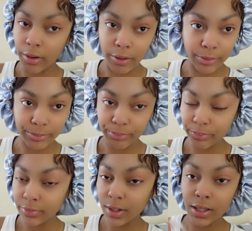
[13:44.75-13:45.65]
y'all.
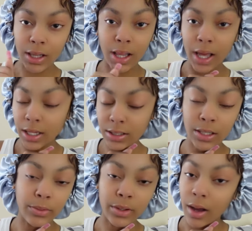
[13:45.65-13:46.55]
The last
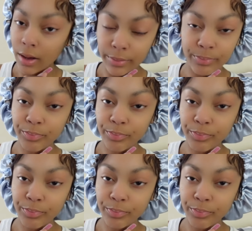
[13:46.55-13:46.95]
thing we got.